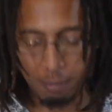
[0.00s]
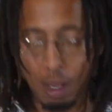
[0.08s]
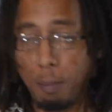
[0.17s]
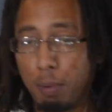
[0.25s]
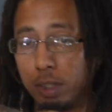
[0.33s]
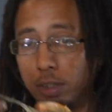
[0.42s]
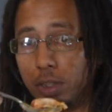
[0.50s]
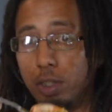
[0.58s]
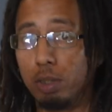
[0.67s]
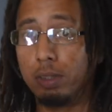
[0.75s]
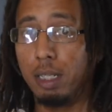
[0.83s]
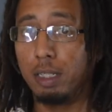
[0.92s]
Pretty sure
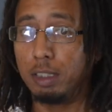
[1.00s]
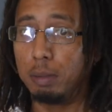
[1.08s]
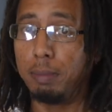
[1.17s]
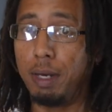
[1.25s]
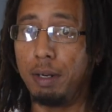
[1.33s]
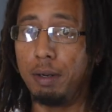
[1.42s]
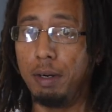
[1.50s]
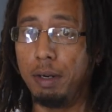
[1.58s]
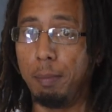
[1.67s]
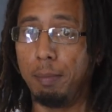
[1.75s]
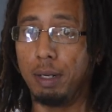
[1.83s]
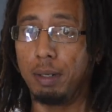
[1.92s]
you'll say this is better
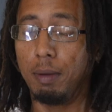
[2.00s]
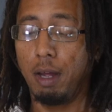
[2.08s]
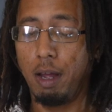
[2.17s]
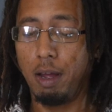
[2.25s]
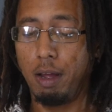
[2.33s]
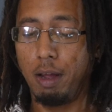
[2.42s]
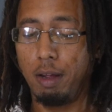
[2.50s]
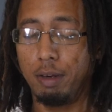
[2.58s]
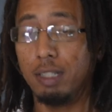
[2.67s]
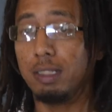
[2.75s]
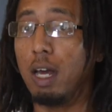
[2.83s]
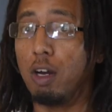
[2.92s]

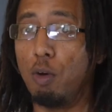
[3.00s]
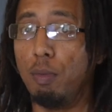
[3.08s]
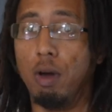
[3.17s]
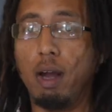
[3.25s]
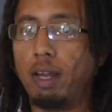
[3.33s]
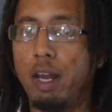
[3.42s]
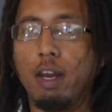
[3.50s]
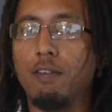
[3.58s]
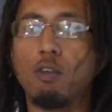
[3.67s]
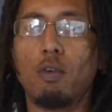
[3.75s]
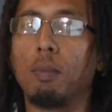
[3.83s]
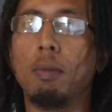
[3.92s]
than Taco Bell. I can't
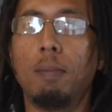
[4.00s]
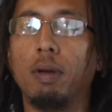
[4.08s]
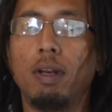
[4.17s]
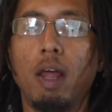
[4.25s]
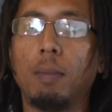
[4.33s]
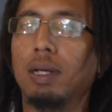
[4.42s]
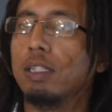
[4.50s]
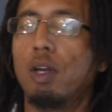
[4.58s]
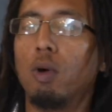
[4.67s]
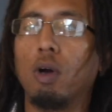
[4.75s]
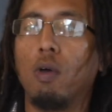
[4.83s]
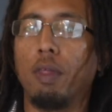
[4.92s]
never remember the name because I
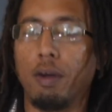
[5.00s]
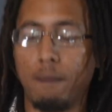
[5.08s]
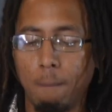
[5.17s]
don't go there.